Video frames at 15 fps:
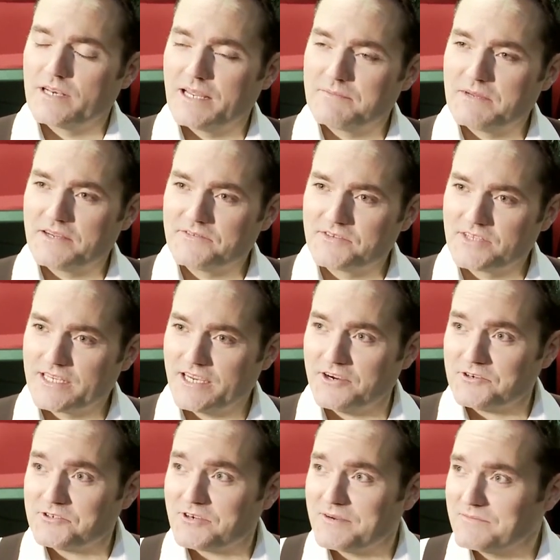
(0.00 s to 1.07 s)
named after the
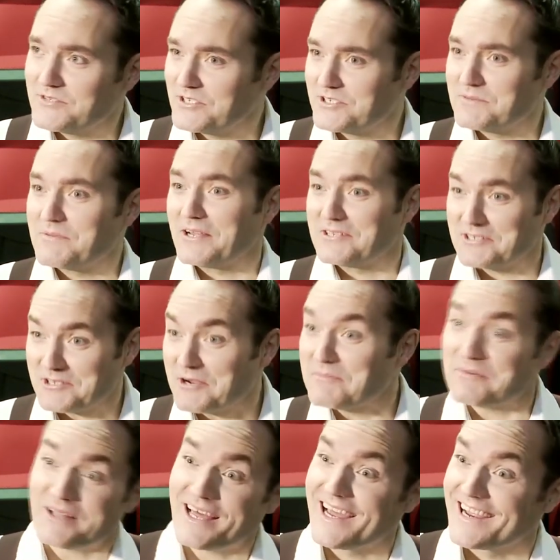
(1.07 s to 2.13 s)
character I'm just about to go
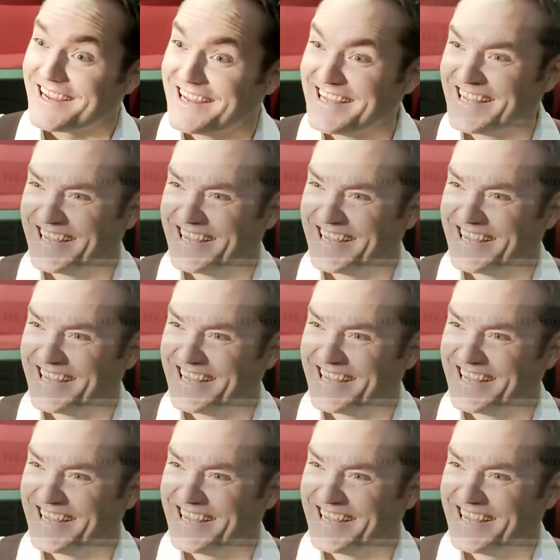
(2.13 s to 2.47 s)
play.